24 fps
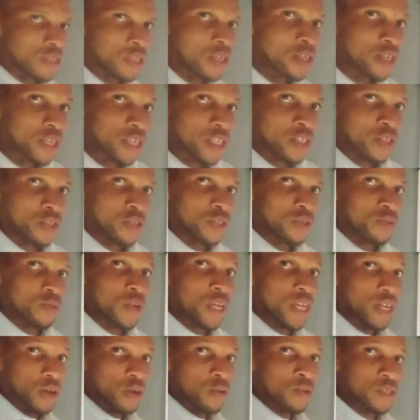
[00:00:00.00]
nature, the way it
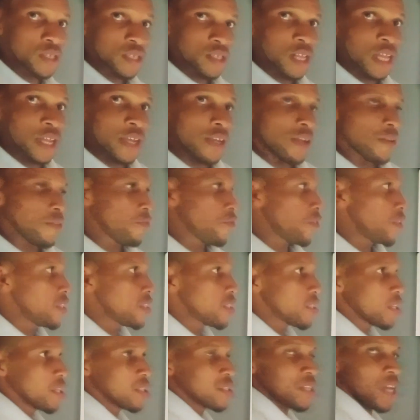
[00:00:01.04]
looks like. For
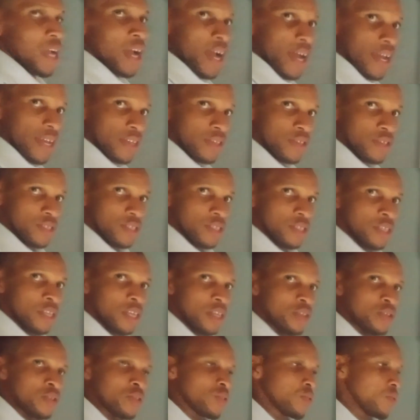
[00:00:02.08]
instance, ice that
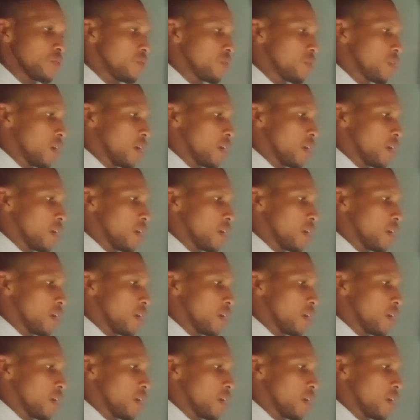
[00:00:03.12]
used to look like